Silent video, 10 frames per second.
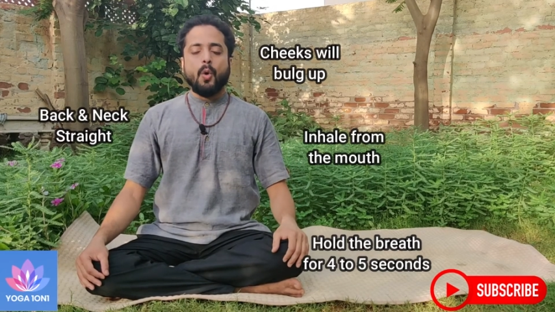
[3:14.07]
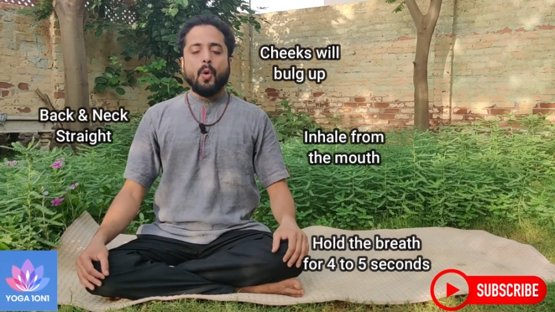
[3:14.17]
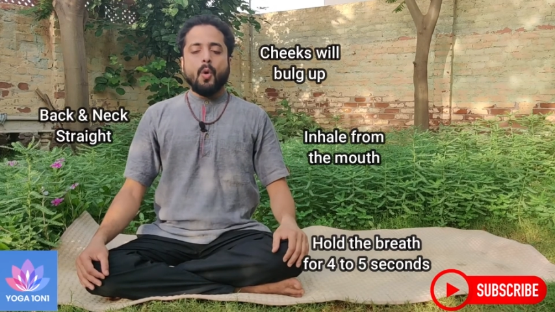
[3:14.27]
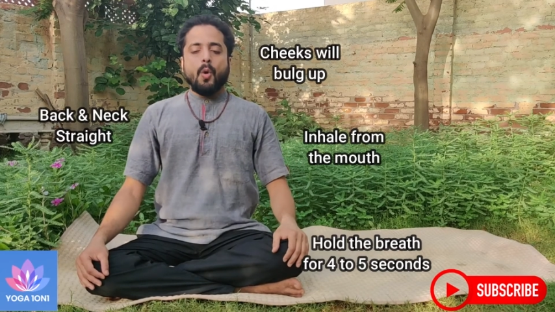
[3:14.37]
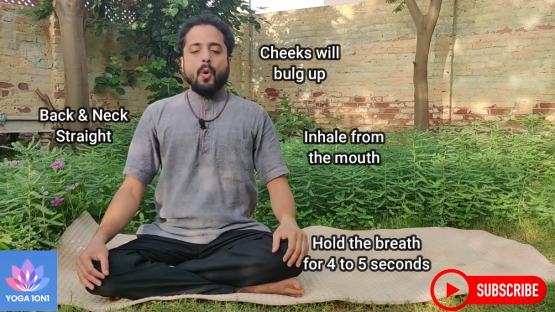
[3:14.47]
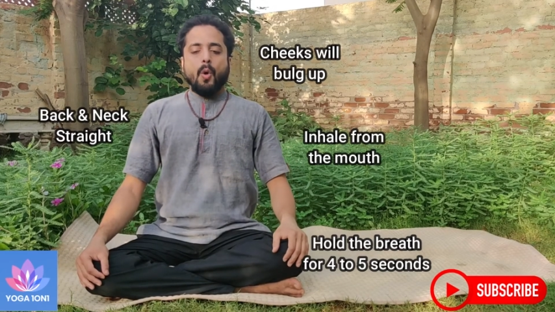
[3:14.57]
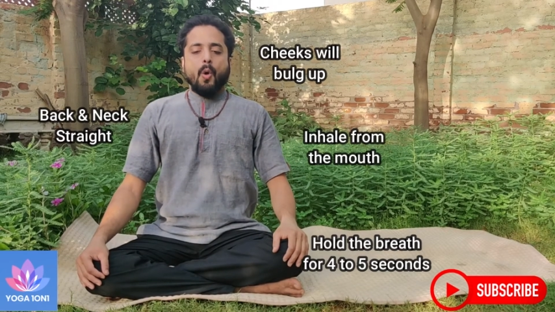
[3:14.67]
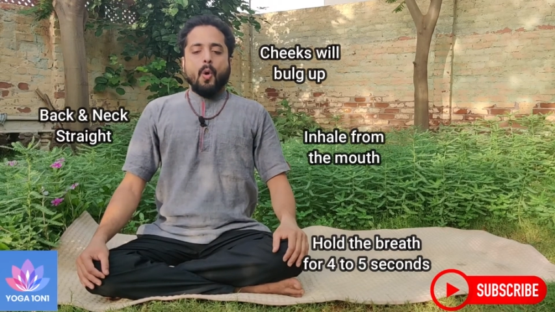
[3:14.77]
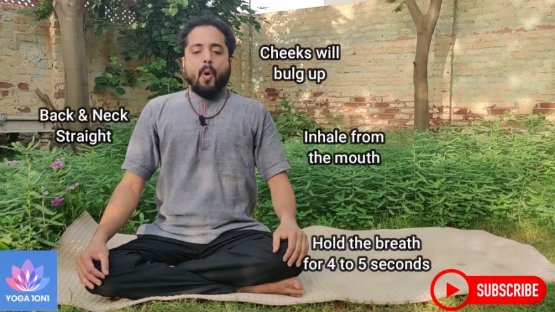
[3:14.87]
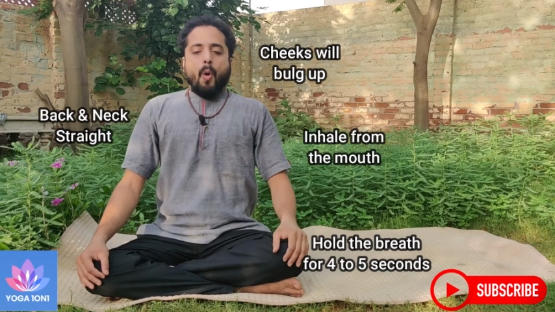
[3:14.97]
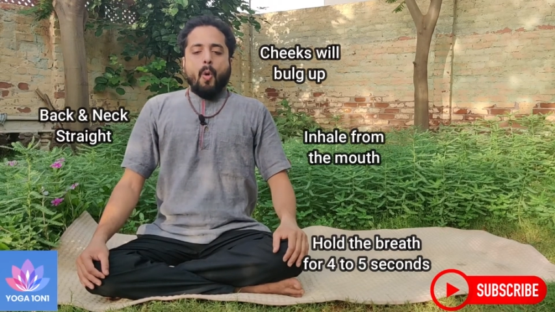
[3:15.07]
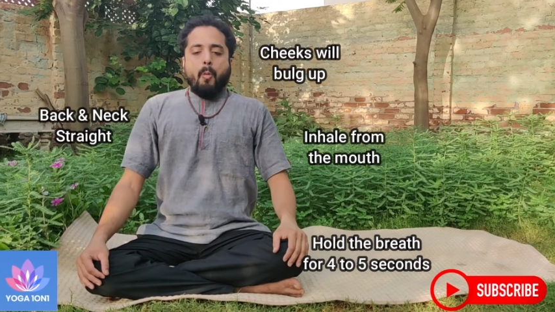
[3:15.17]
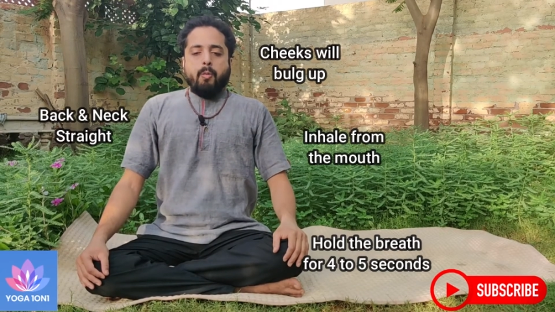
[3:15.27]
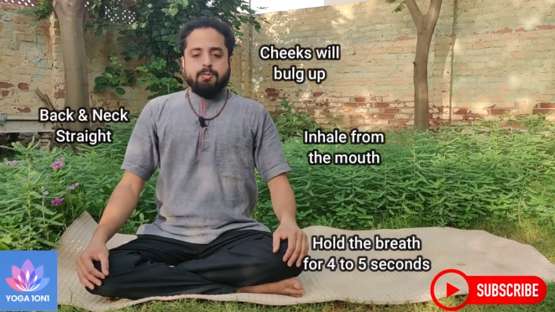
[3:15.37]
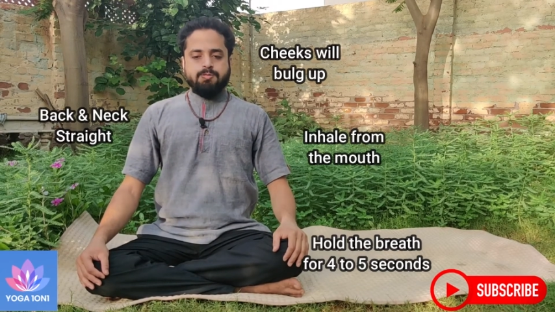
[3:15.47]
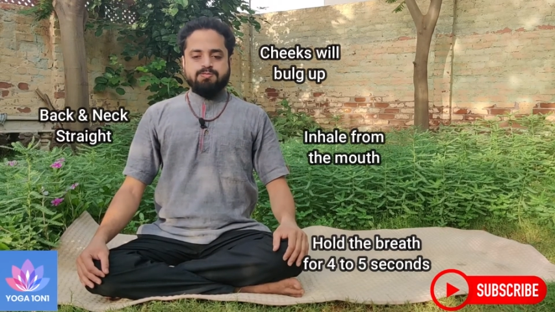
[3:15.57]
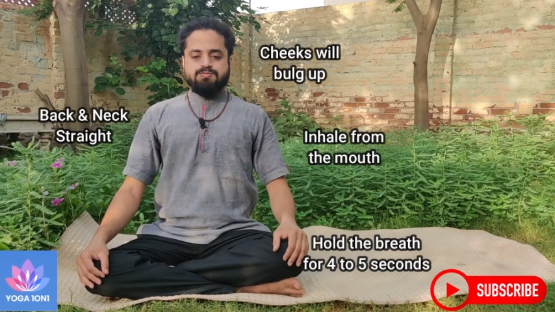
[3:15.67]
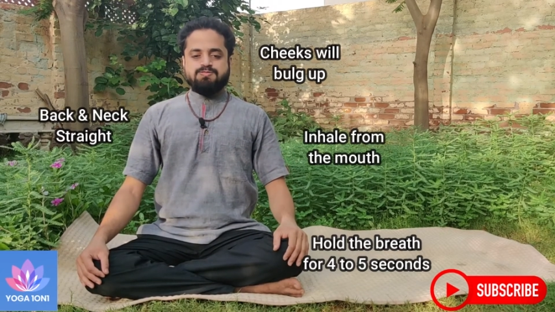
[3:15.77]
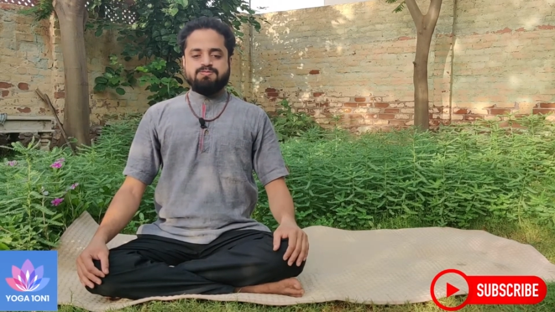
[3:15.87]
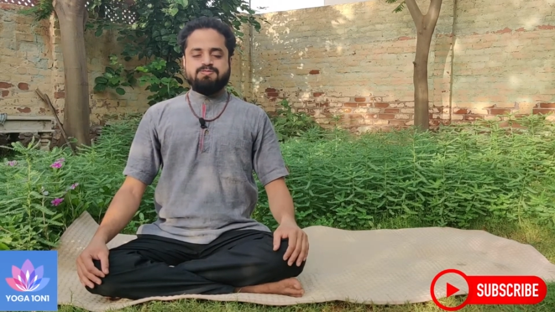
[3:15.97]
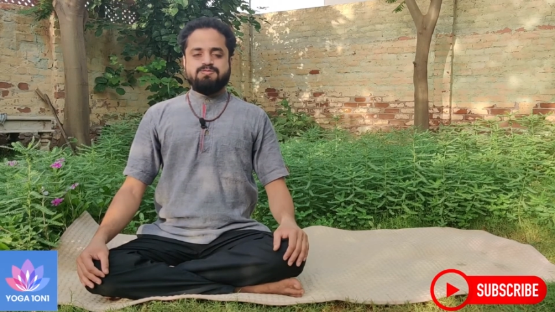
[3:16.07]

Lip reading: (no one is talking)